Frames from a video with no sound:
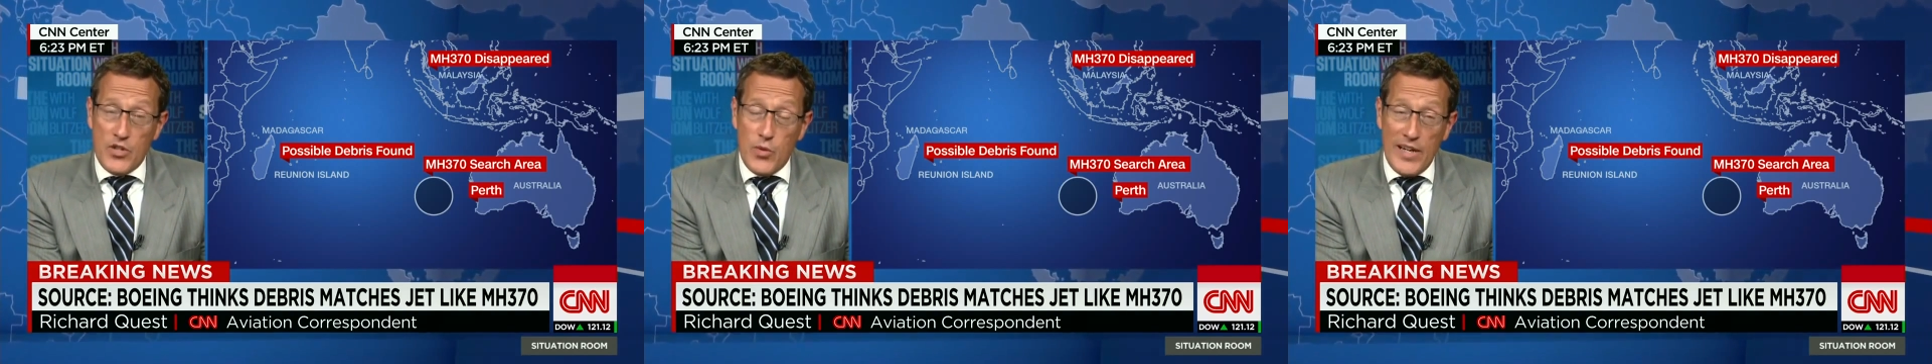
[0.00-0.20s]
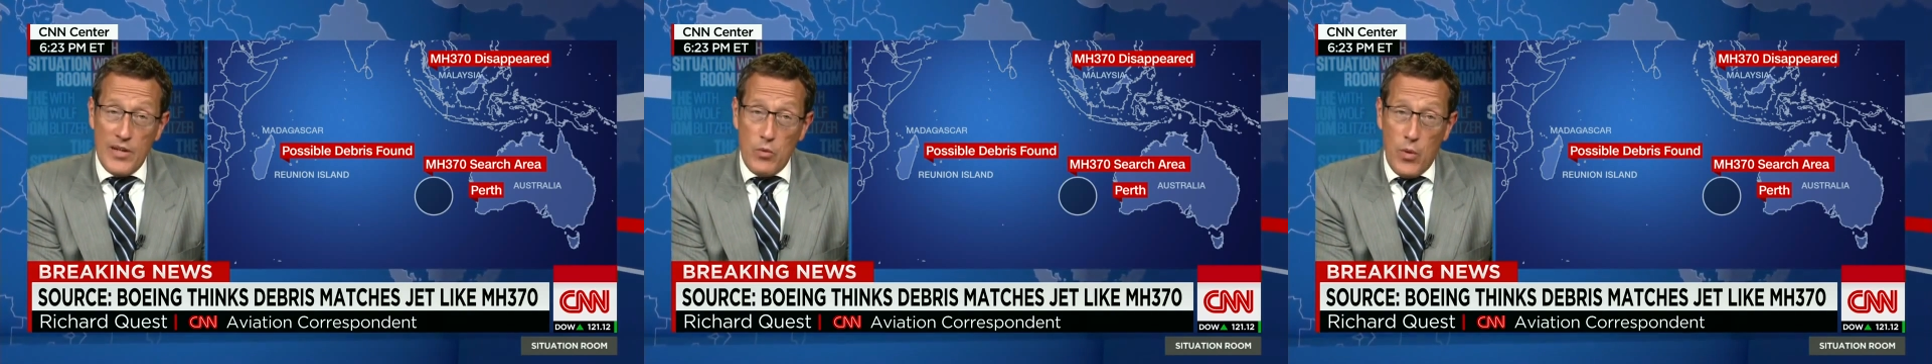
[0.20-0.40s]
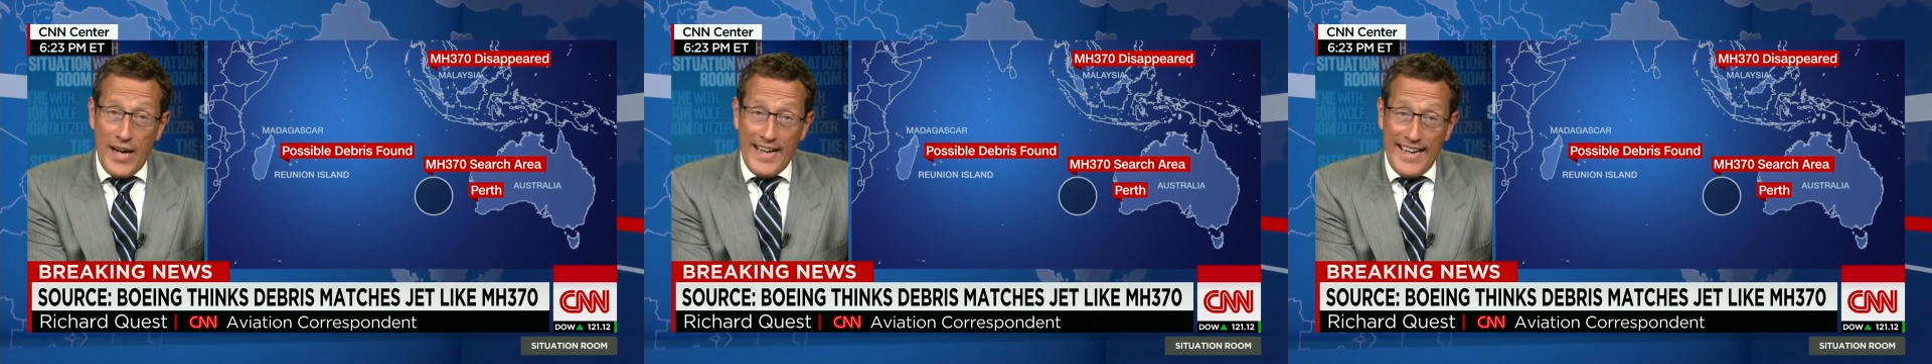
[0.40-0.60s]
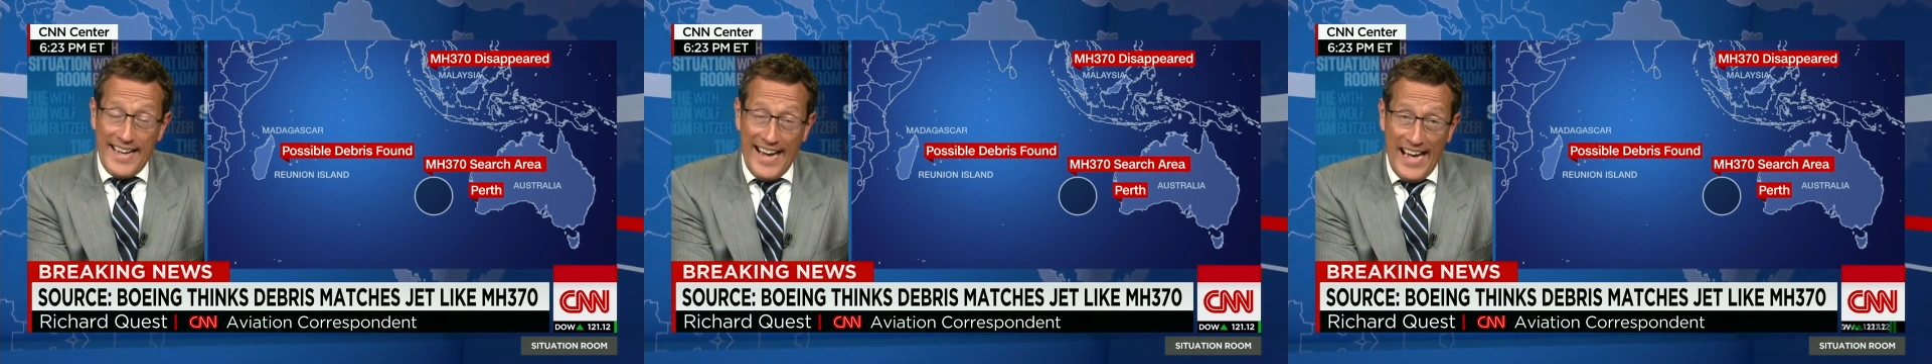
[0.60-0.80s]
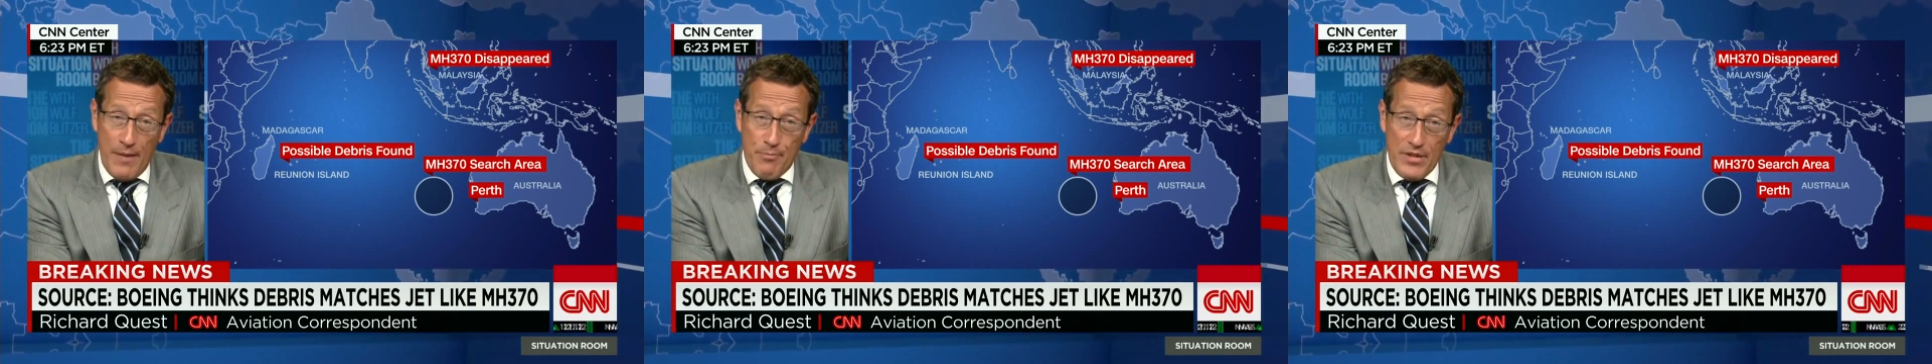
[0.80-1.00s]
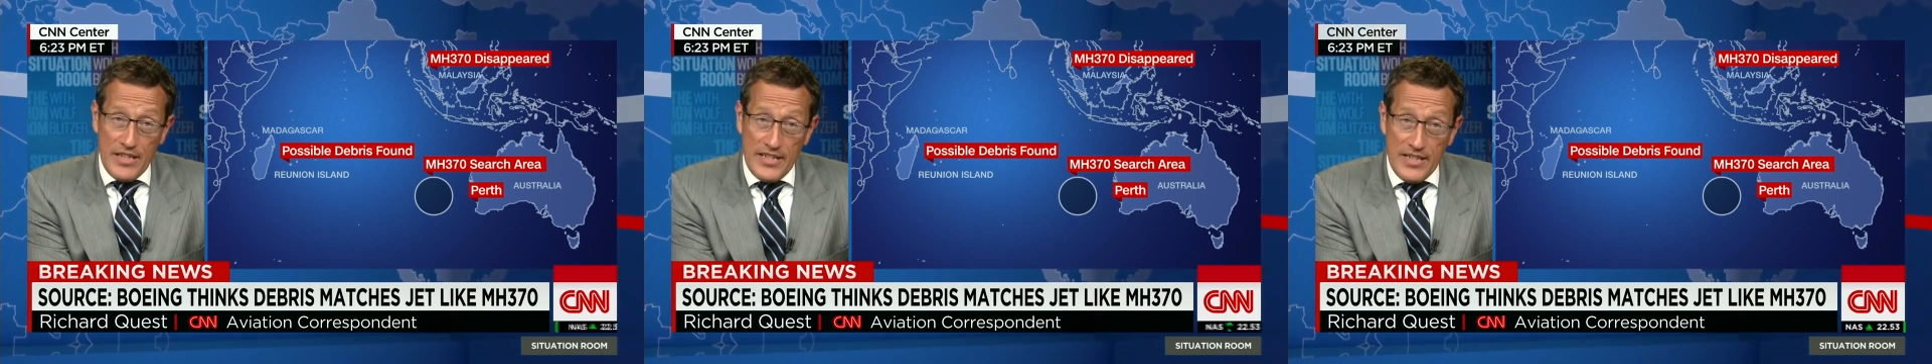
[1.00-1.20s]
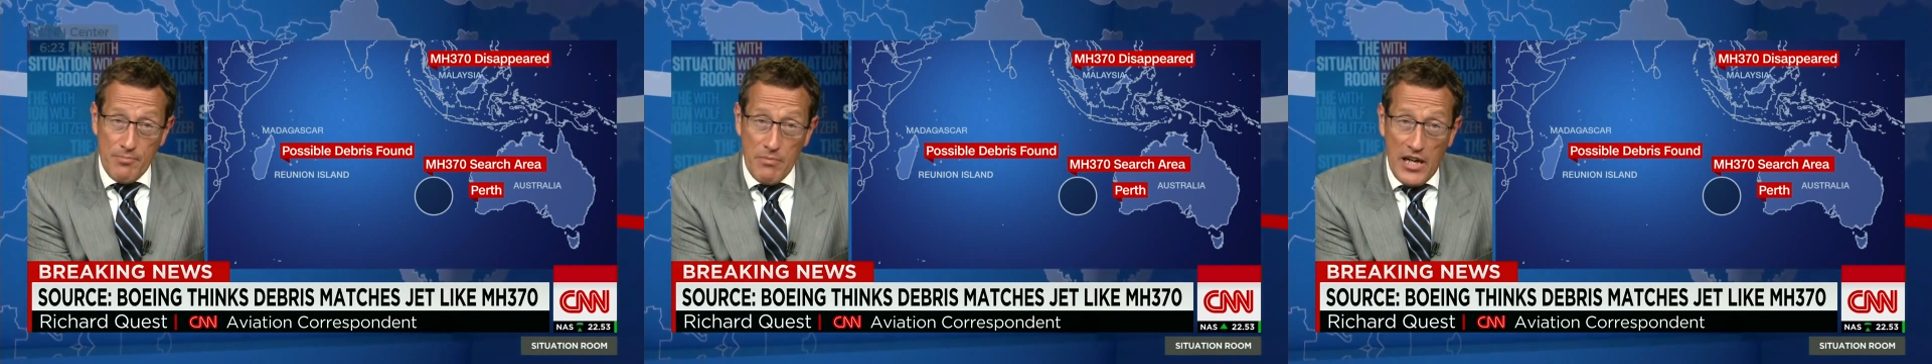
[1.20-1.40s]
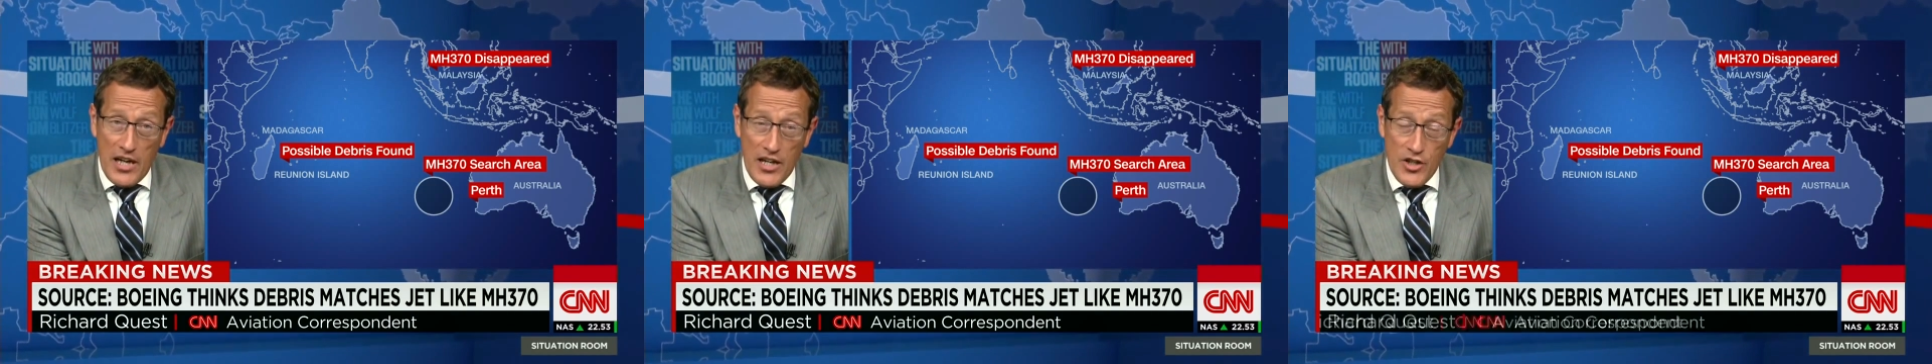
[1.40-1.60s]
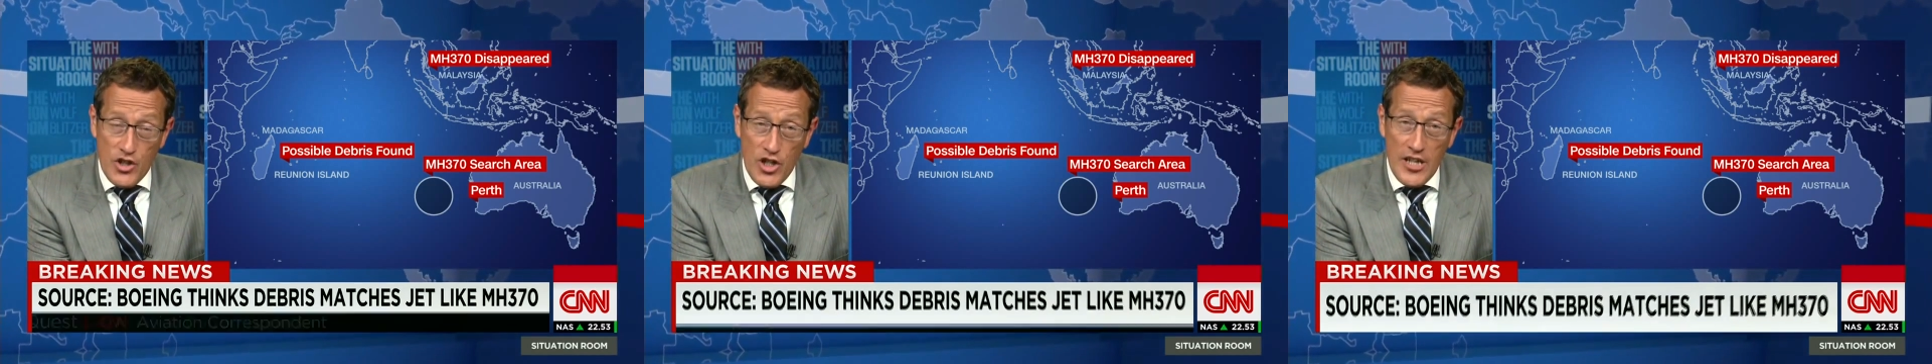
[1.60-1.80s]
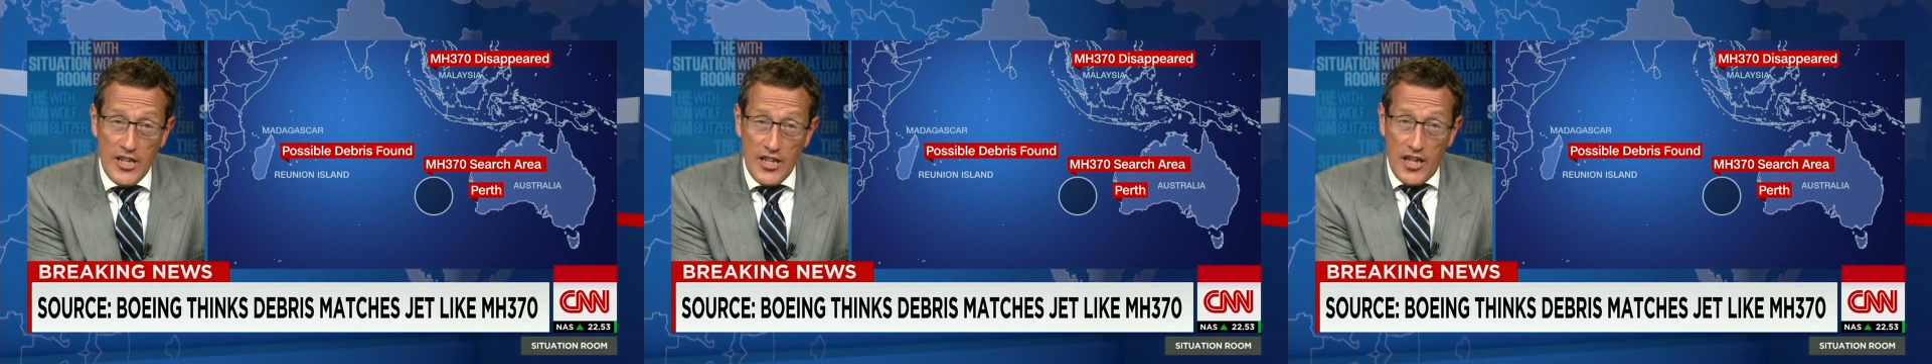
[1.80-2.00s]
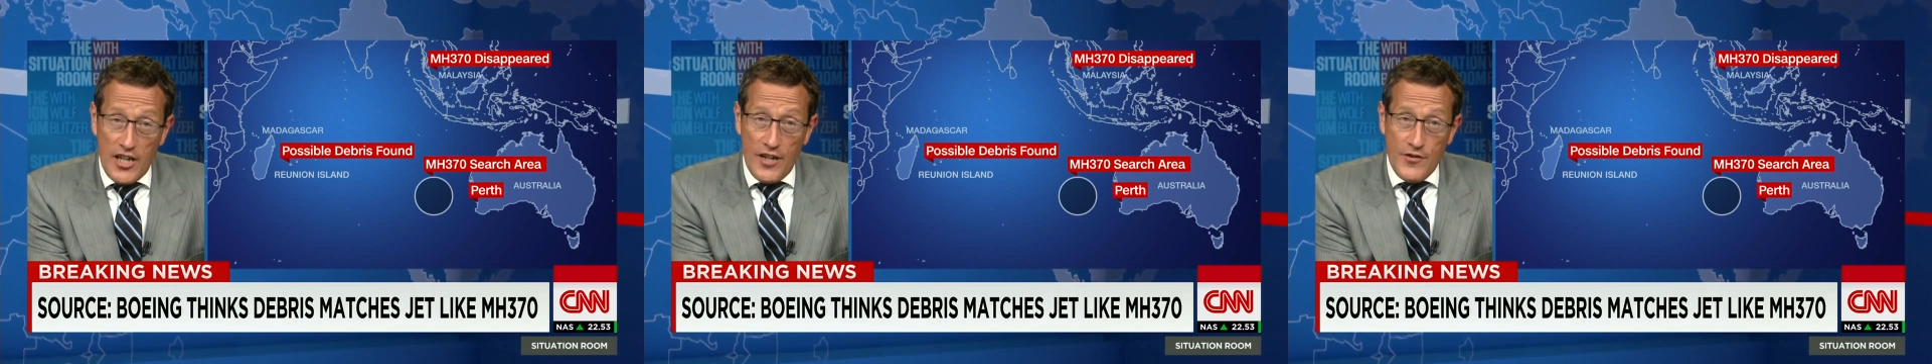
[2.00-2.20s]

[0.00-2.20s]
between when it happened in March